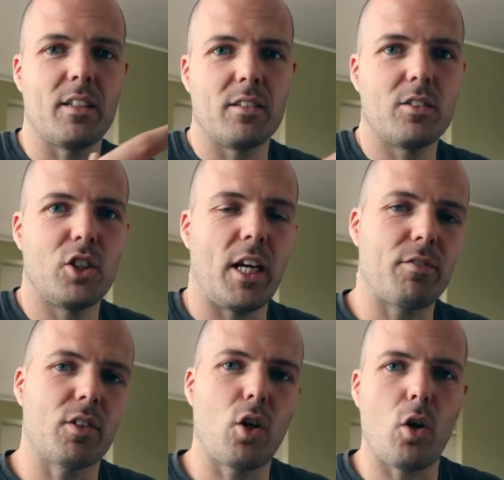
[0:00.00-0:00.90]
to check
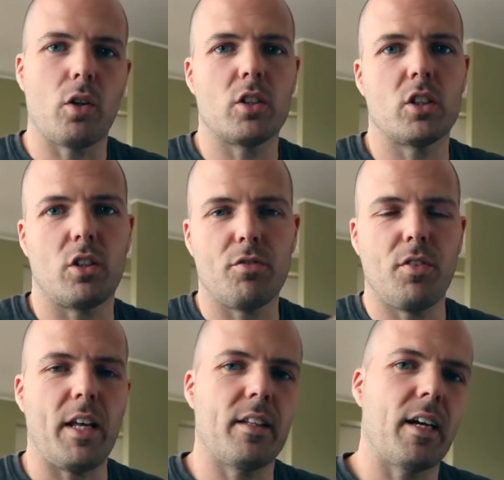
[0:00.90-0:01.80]
for tolerances or
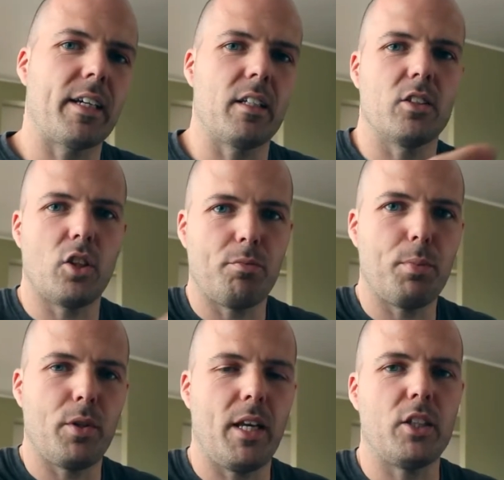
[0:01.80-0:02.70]
fit, that I can sort of
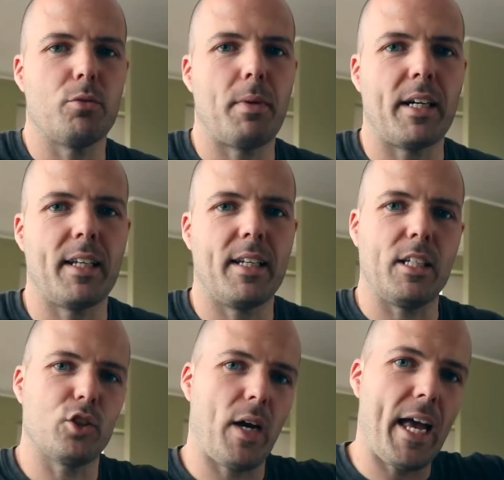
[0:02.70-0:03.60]
put the engine back in
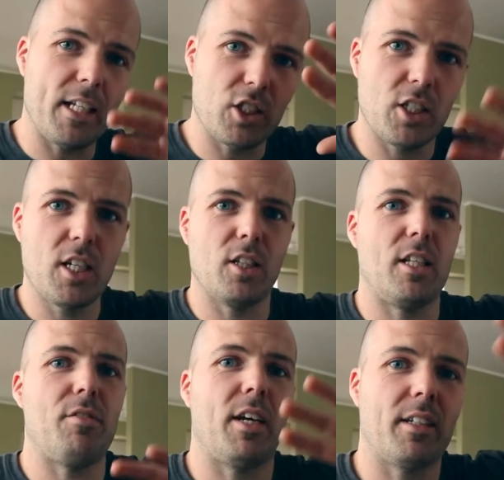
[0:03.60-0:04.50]
again. So hence
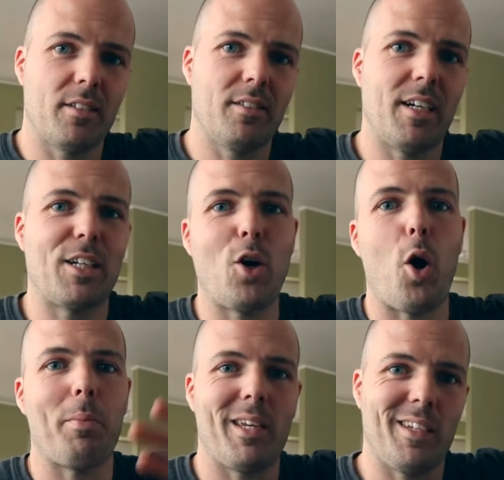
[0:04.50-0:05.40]
leaving a
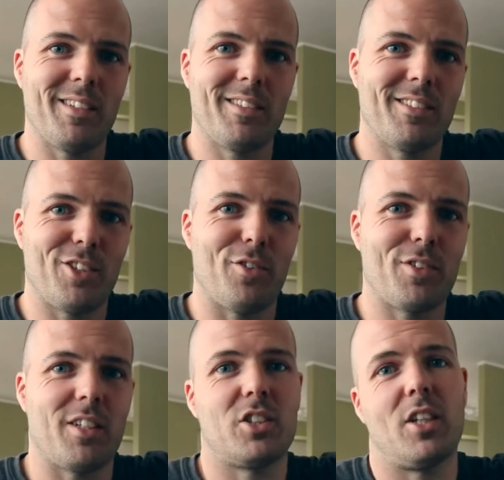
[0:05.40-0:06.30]
copy sort of
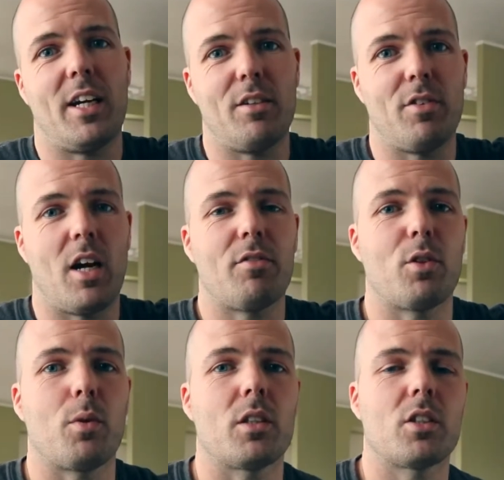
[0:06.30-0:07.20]
to the side for
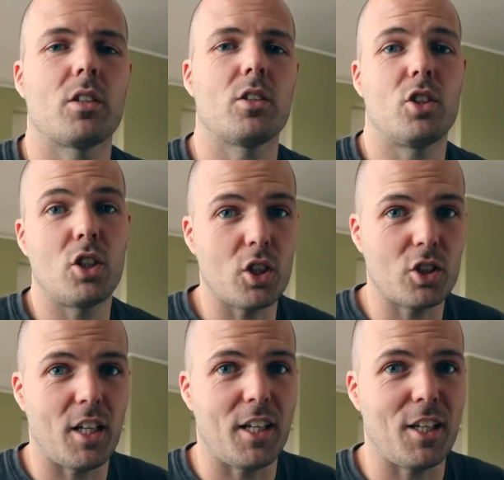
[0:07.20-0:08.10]
afterwards,
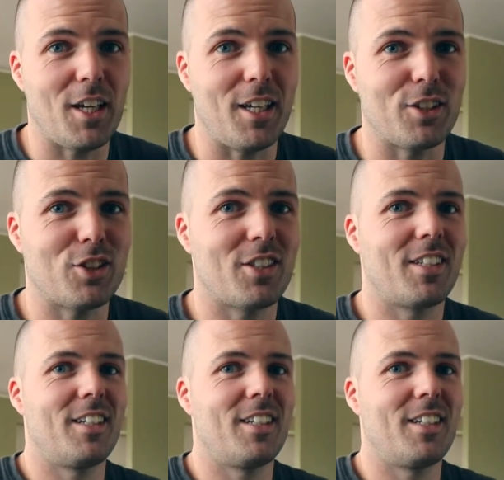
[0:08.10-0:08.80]
just in case.